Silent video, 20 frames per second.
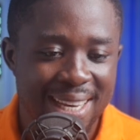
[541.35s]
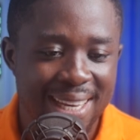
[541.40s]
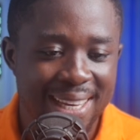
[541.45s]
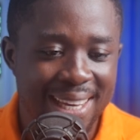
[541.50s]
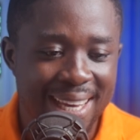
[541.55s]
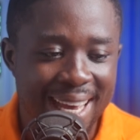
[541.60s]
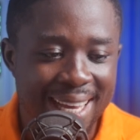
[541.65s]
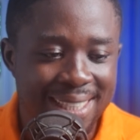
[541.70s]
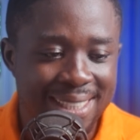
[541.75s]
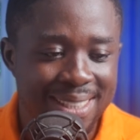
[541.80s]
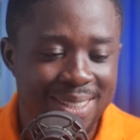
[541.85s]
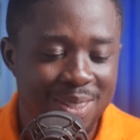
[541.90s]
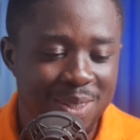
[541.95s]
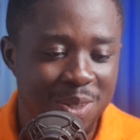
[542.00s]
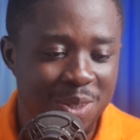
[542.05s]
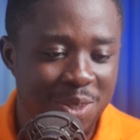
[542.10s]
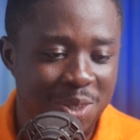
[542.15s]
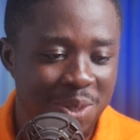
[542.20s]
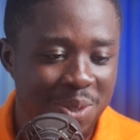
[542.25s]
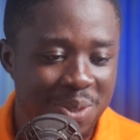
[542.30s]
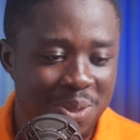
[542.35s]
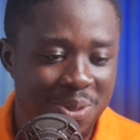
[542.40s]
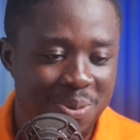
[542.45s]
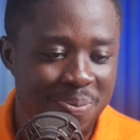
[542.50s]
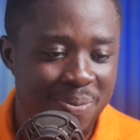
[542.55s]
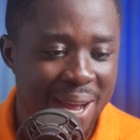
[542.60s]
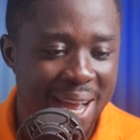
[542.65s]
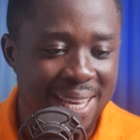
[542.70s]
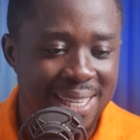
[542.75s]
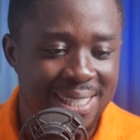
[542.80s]
yet you choose to
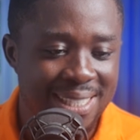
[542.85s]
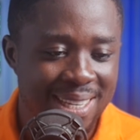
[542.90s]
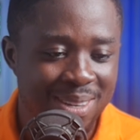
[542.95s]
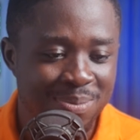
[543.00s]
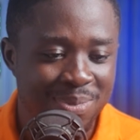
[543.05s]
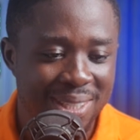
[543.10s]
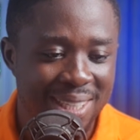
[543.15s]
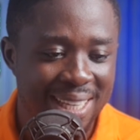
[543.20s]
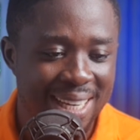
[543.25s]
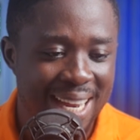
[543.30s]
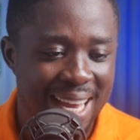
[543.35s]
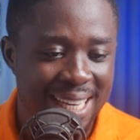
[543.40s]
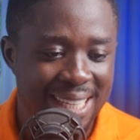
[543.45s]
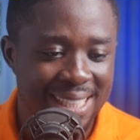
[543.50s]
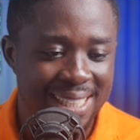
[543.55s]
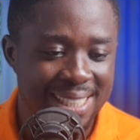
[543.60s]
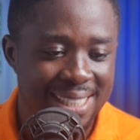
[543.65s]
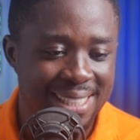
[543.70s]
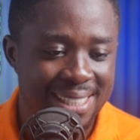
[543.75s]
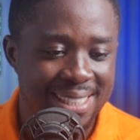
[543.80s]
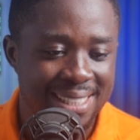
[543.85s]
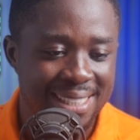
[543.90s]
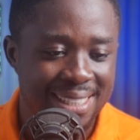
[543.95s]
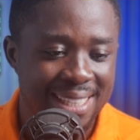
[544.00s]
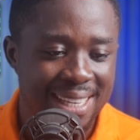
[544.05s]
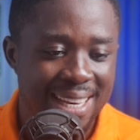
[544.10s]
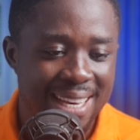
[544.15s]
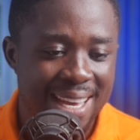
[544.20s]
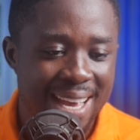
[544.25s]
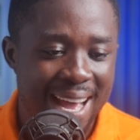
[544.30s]
buy something like this
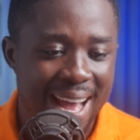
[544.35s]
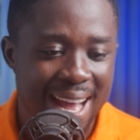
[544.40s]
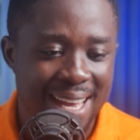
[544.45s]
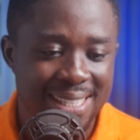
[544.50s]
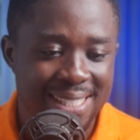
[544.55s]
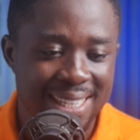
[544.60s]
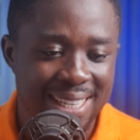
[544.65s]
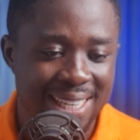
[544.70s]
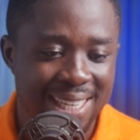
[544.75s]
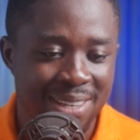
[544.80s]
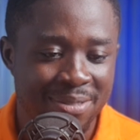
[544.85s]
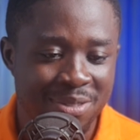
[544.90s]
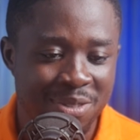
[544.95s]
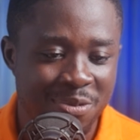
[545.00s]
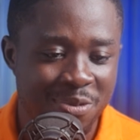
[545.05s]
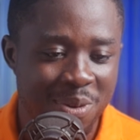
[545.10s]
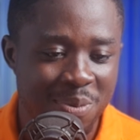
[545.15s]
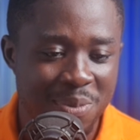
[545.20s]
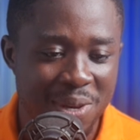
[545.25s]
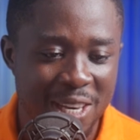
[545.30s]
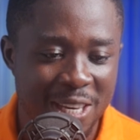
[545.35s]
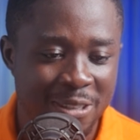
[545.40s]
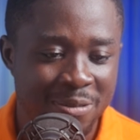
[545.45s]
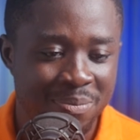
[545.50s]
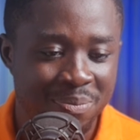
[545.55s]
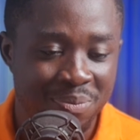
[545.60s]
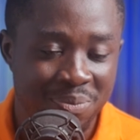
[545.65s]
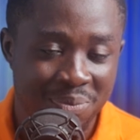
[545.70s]
as a gift for me."